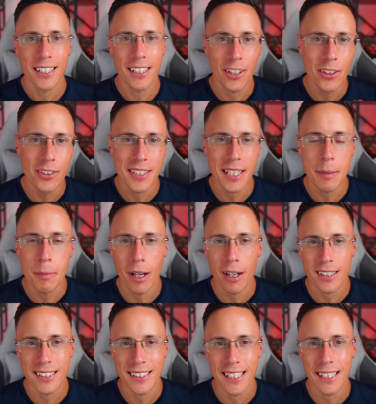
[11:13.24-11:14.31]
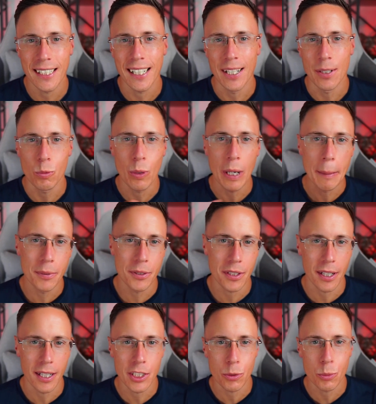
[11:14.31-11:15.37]
content marketing, and
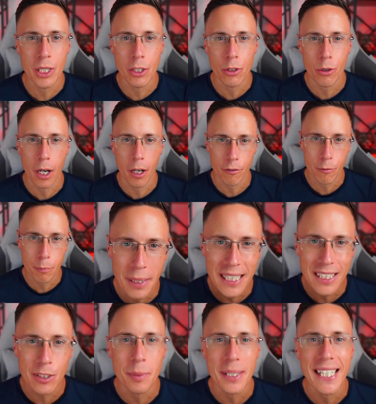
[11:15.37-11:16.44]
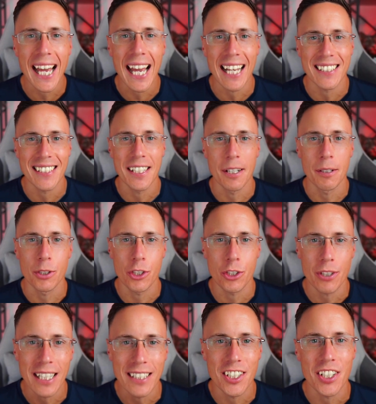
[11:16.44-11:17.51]
websites. We craft B2B SEO
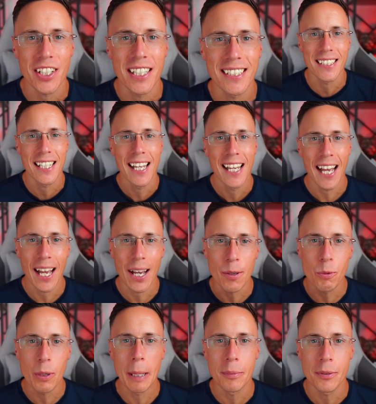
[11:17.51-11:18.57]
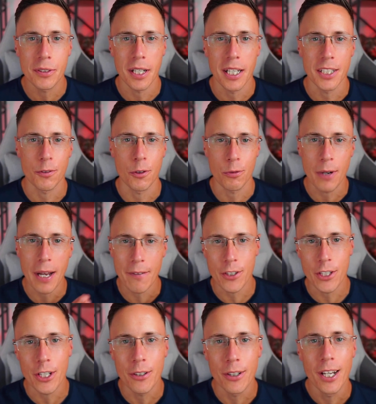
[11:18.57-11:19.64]
strategies and websites for
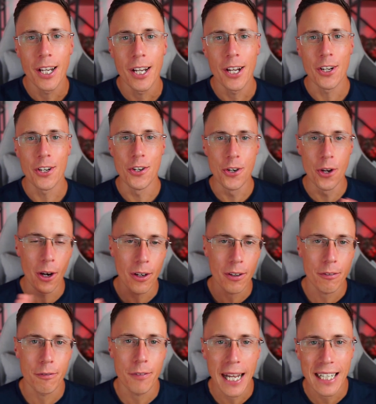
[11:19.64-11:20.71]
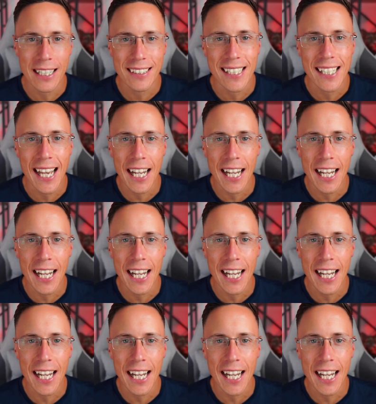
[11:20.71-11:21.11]
revenue, not vanity.